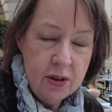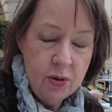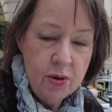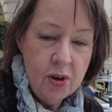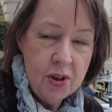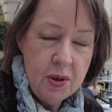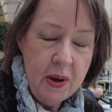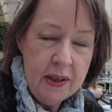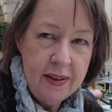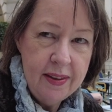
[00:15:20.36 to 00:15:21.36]
That's also because it
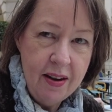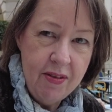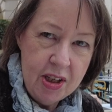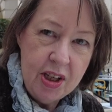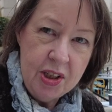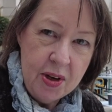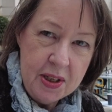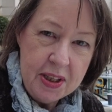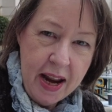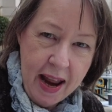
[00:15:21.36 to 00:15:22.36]
makes they're easier to
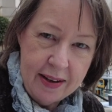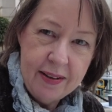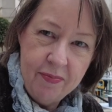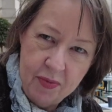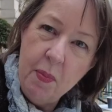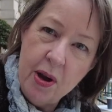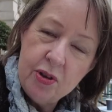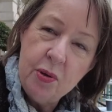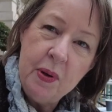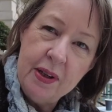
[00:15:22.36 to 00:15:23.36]
understand. The
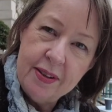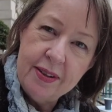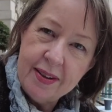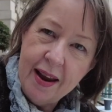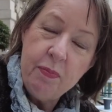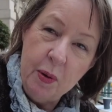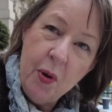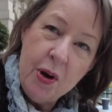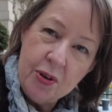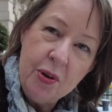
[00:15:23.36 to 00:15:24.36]
masterpieces have been
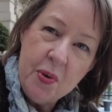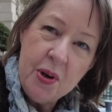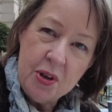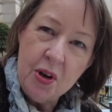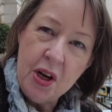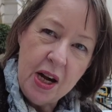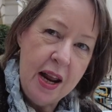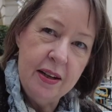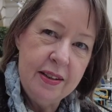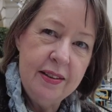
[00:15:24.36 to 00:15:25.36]
worked on and worked on,
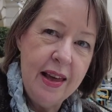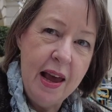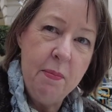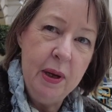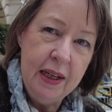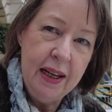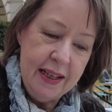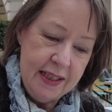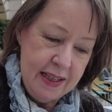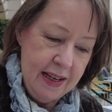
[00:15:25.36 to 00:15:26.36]
and their meaning
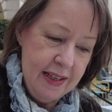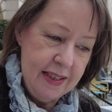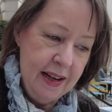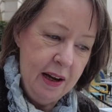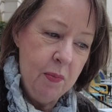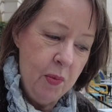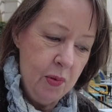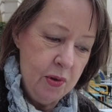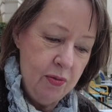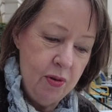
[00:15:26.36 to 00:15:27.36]
is a little more
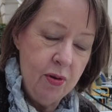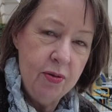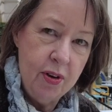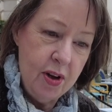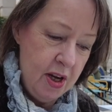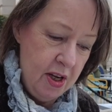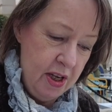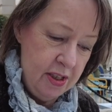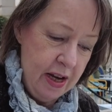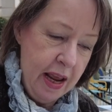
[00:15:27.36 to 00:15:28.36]
difficult for
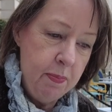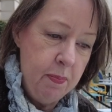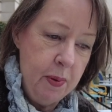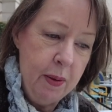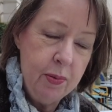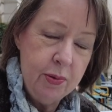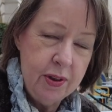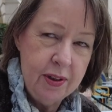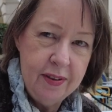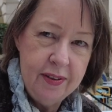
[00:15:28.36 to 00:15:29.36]
us lay people
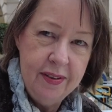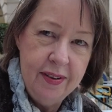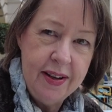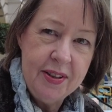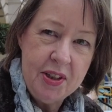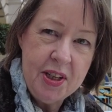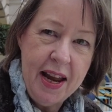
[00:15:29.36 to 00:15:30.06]
to understand.